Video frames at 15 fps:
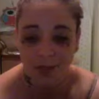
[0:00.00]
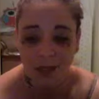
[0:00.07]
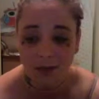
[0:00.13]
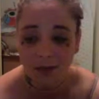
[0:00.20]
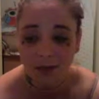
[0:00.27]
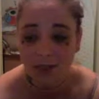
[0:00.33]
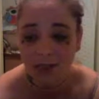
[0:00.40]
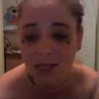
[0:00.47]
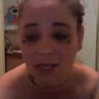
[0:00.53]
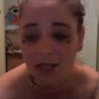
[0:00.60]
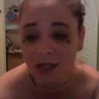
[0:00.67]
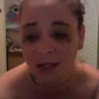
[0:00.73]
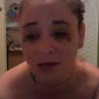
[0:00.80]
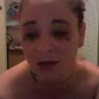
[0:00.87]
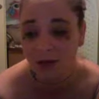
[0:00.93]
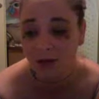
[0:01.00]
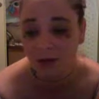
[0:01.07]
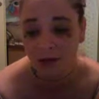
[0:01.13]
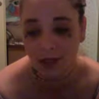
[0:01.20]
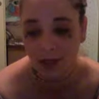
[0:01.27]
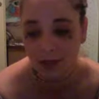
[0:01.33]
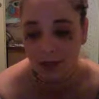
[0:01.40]
I'm just saying, you
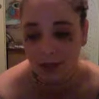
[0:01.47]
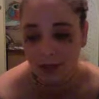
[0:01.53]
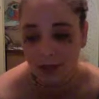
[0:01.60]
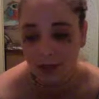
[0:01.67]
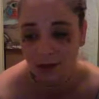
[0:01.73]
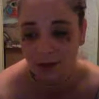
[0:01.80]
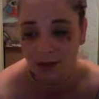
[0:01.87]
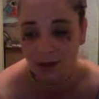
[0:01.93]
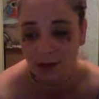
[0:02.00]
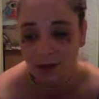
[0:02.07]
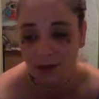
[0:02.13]
know, you, you know,